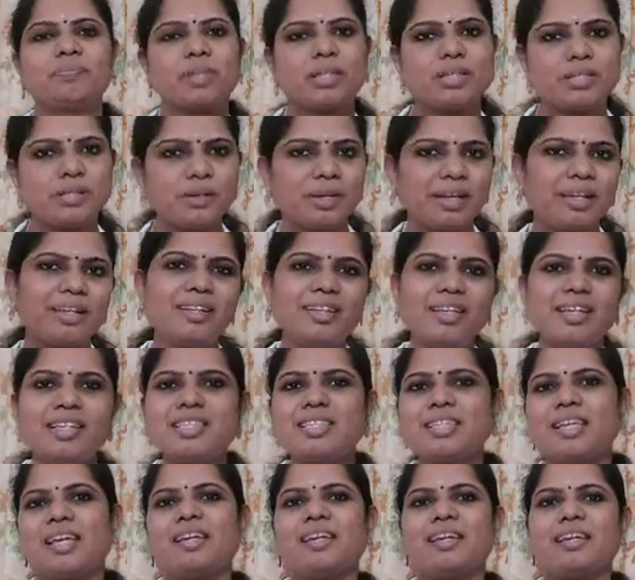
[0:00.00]
So in
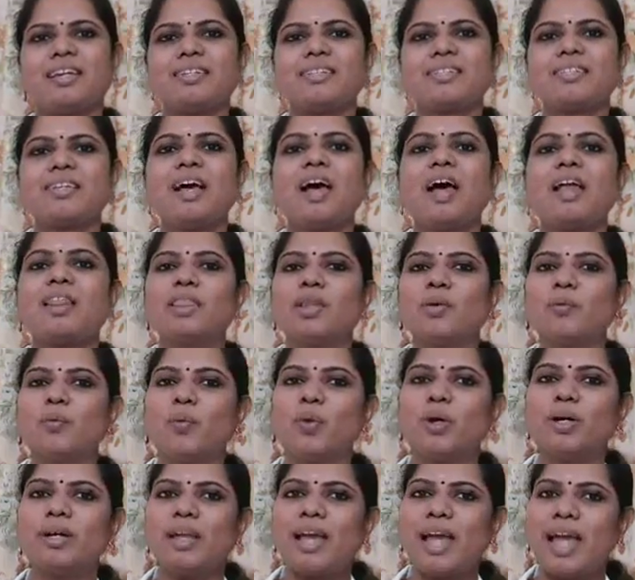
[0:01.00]
this sentence, the
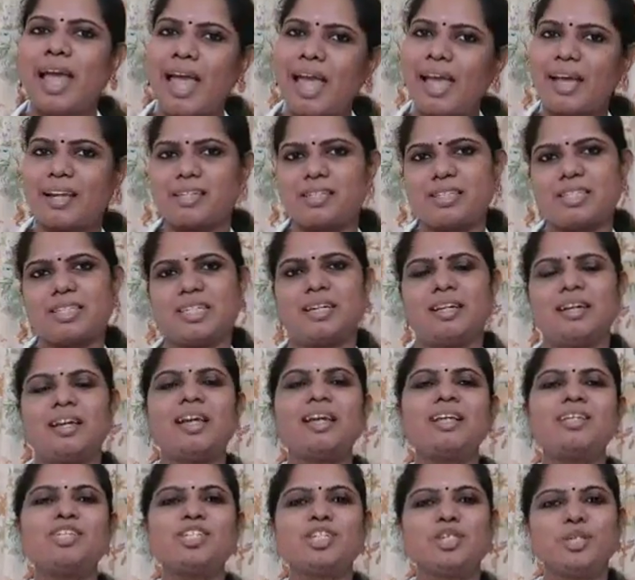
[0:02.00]
word at,
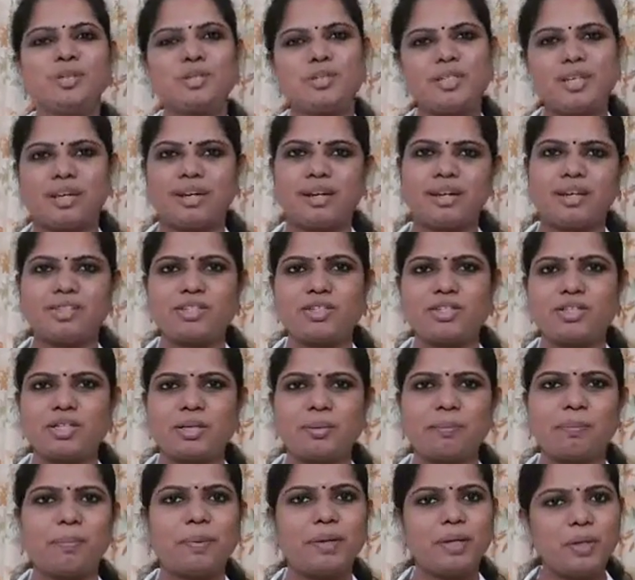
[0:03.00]
it shows a
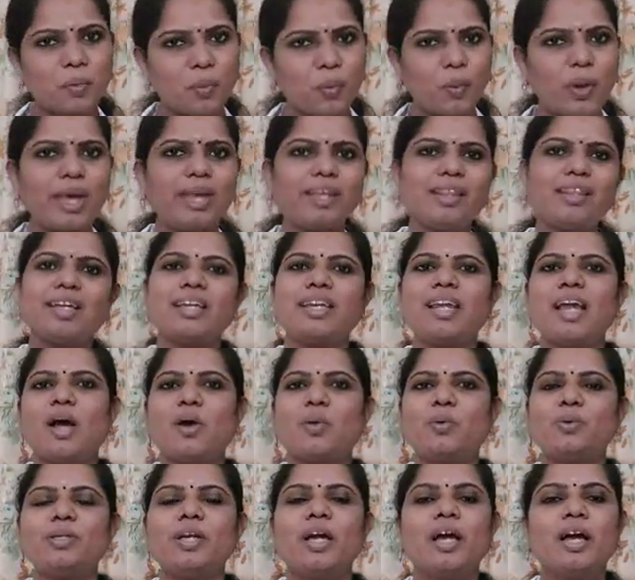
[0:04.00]
relationship between the
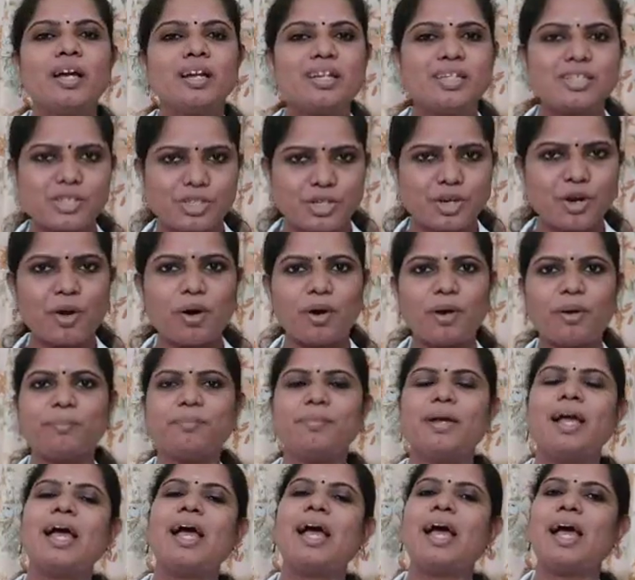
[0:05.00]
noun
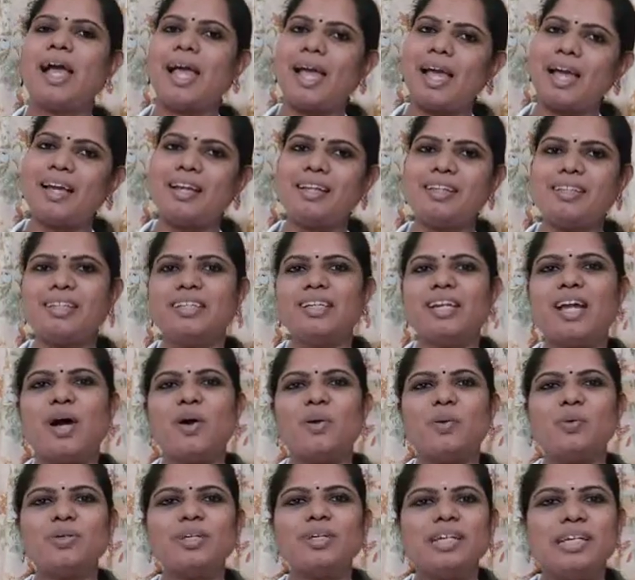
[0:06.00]
Tom and the
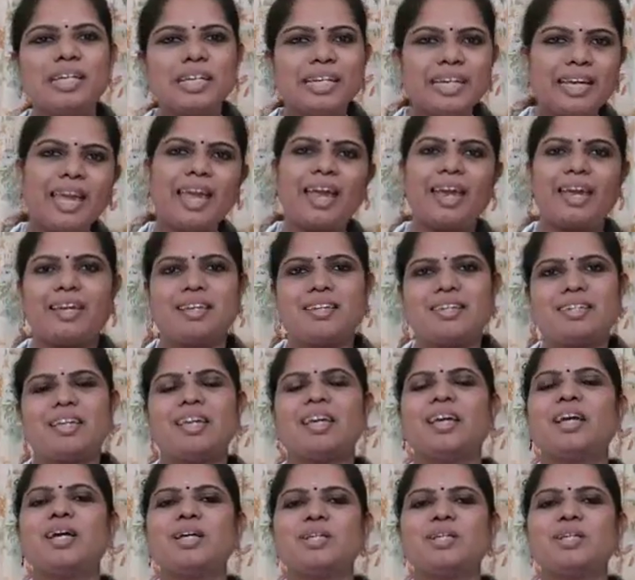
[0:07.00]
noun gate.